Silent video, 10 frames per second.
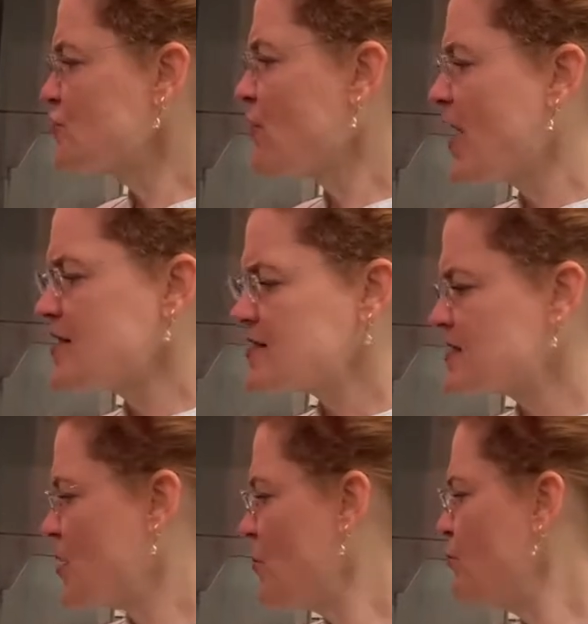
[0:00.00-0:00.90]
fries,
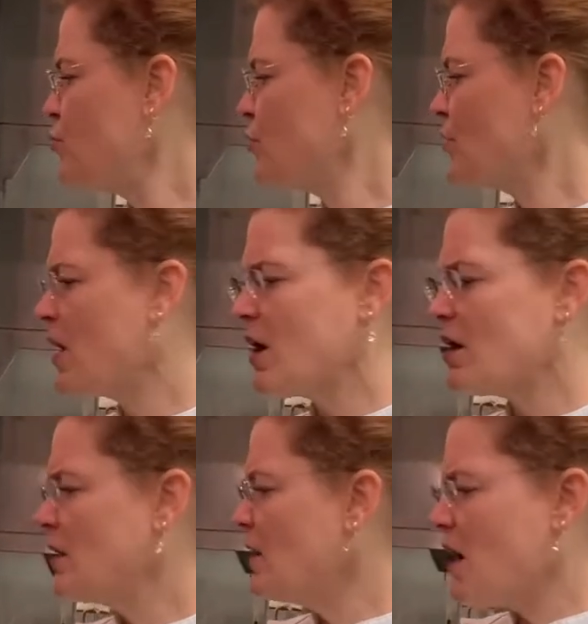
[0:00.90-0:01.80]
tempura,
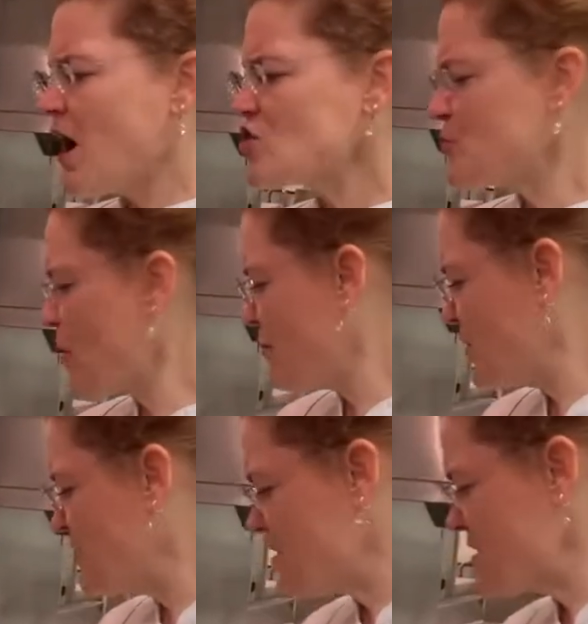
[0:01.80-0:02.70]
hush
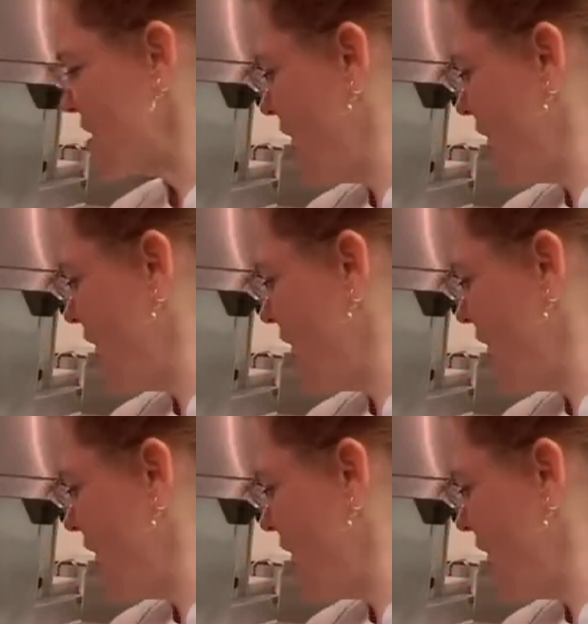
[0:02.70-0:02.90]
puppies,